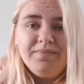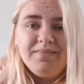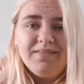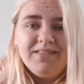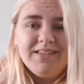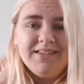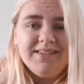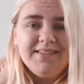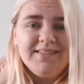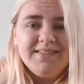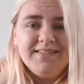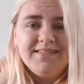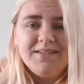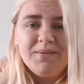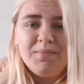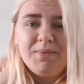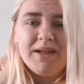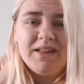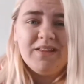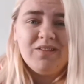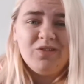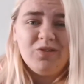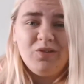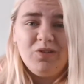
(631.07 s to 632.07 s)
This
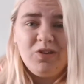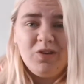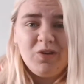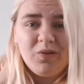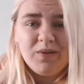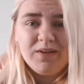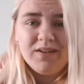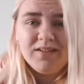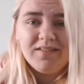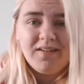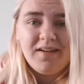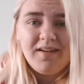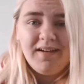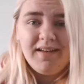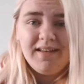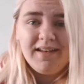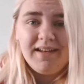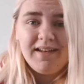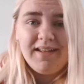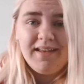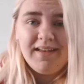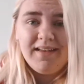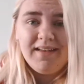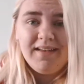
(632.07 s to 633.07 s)
depends on you
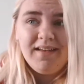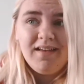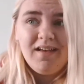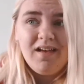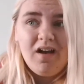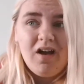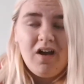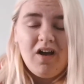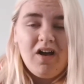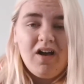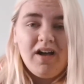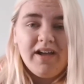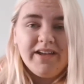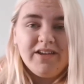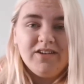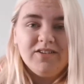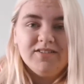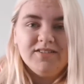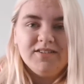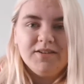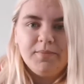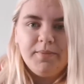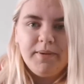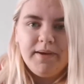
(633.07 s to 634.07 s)
entirely. I
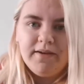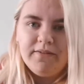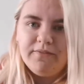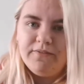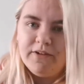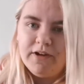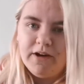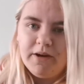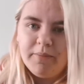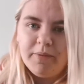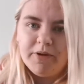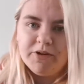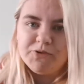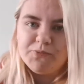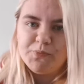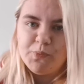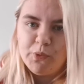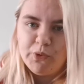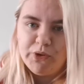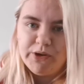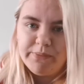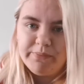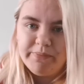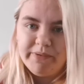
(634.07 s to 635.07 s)
used to be a very much
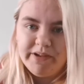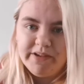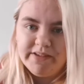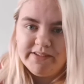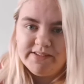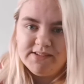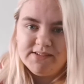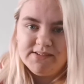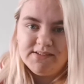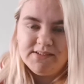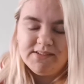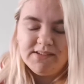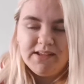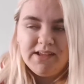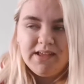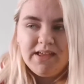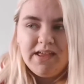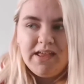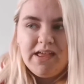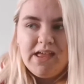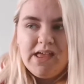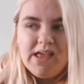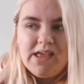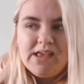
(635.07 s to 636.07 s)
morning person.
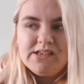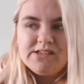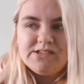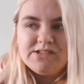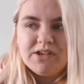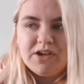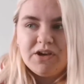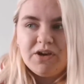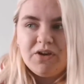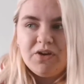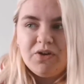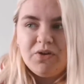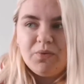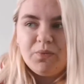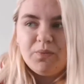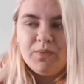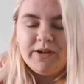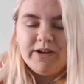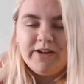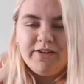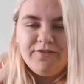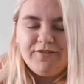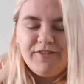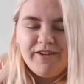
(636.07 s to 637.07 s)
So
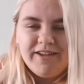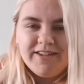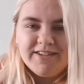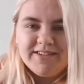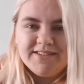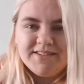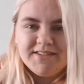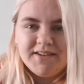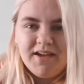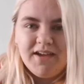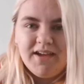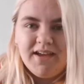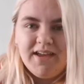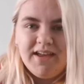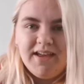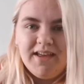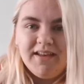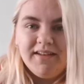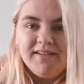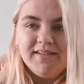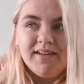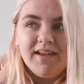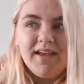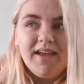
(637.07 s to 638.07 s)
when I first
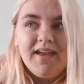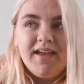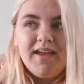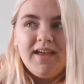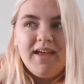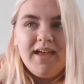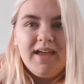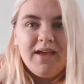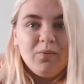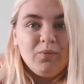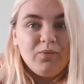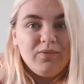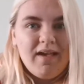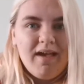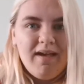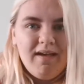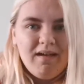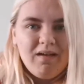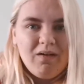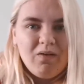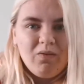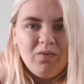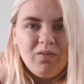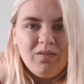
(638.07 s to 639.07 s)
started, it was
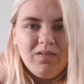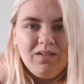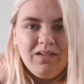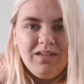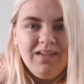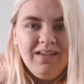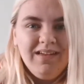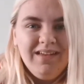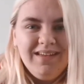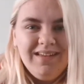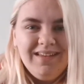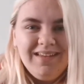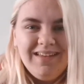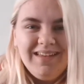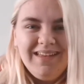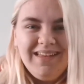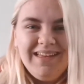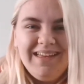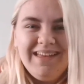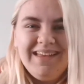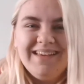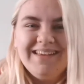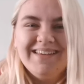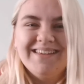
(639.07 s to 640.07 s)
hell.
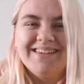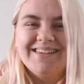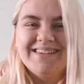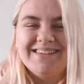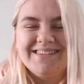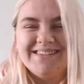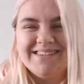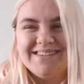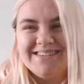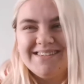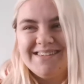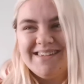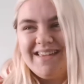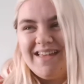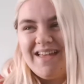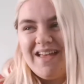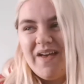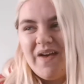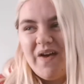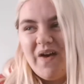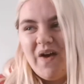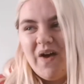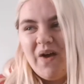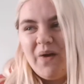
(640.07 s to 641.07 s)
Because
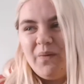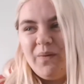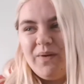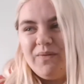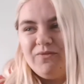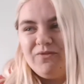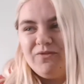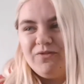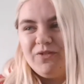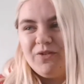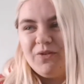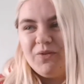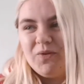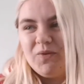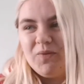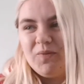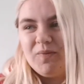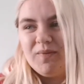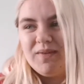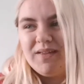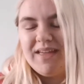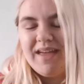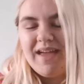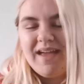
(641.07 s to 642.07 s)
I went
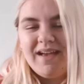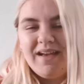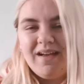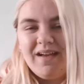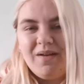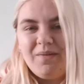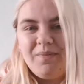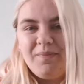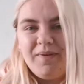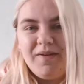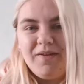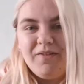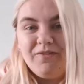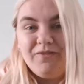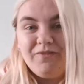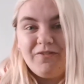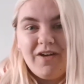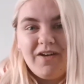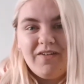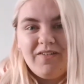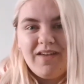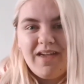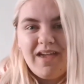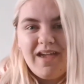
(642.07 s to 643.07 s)
from getting up at
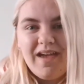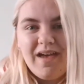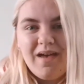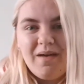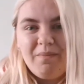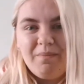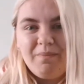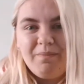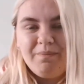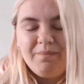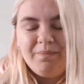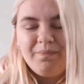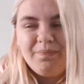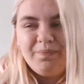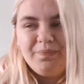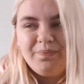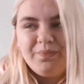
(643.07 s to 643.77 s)
5 a.m.